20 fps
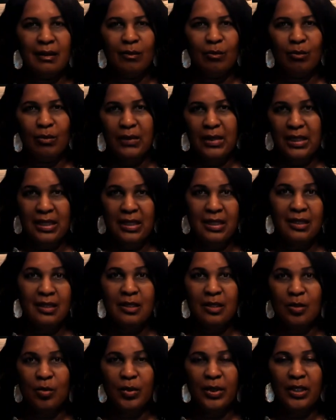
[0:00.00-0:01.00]
he's
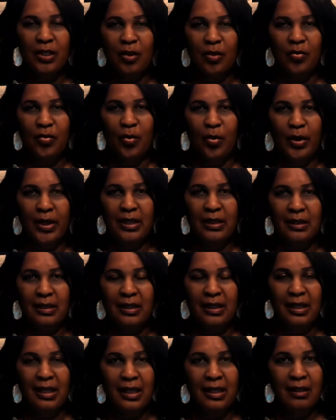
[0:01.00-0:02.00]
suing her for it
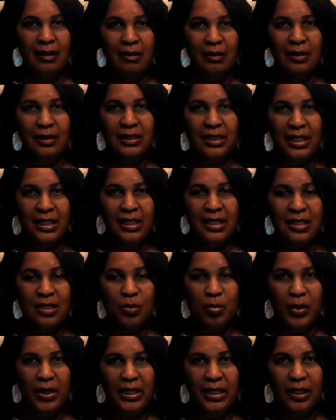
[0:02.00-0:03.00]
and it looks like he's
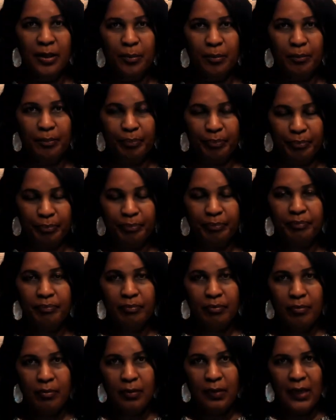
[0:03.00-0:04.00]
winning.
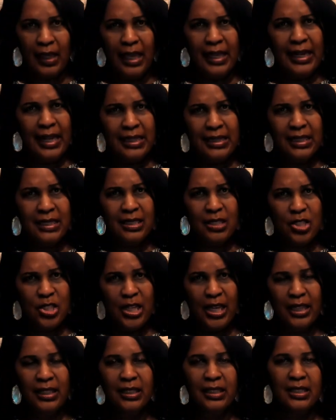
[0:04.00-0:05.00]
And I think
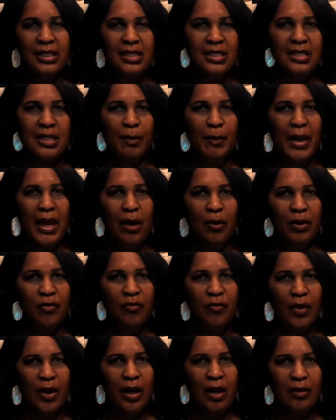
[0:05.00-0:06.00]
Shannon is somehow
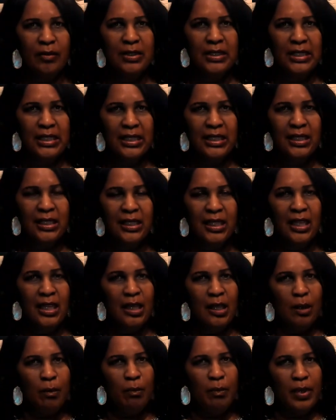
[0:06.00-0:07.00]
involved in it,
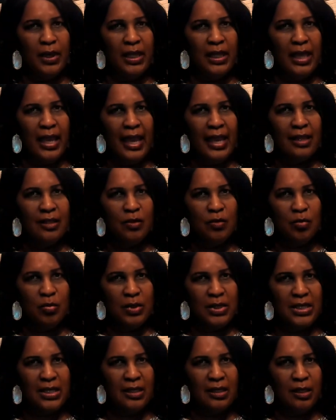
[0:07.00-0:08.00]
but has
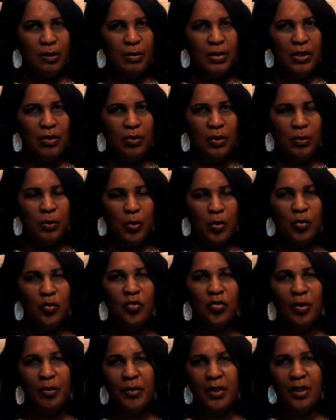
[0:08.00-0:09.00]
recently been removed
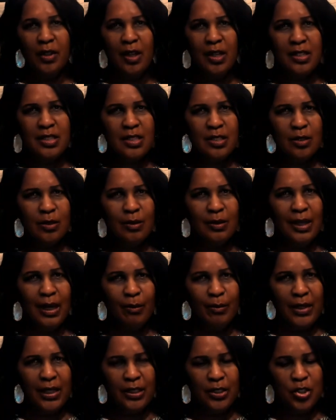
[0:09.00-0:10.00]
from the lawsuit. I'm
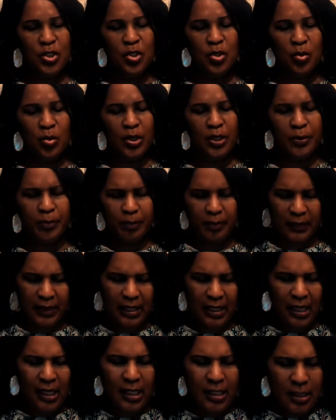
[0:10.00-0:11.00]
not sure.
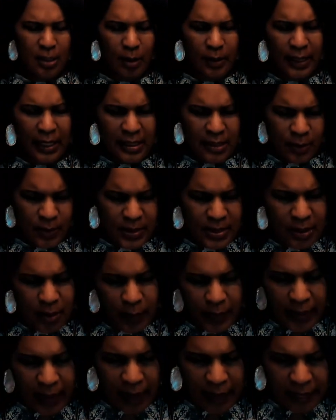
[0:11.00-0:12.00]
So that's what's
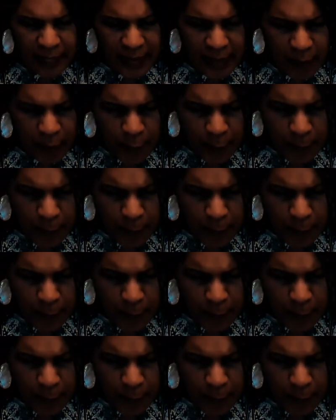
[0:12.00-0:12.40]
going on there.